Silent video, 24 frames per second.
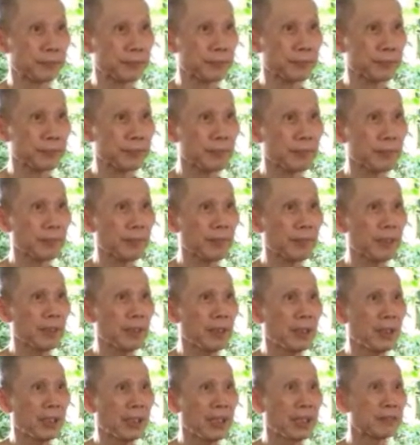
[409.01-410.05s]
And when we
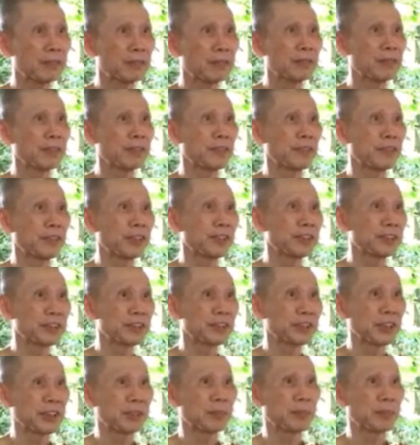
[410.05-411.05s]
face the same problem,